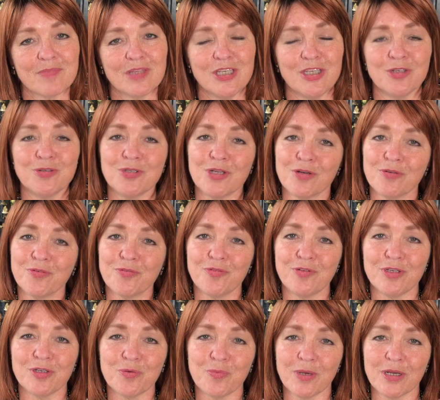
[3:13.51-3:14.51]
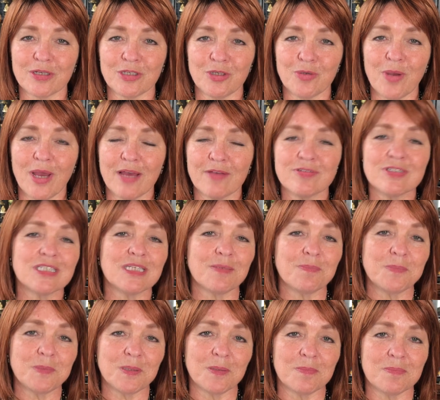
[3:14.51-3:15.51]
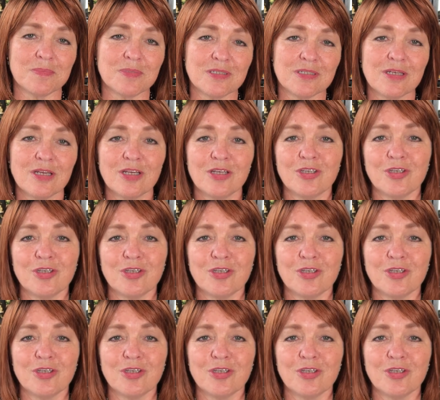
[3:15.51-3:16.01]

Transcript: You don't feel well, you have symptoms.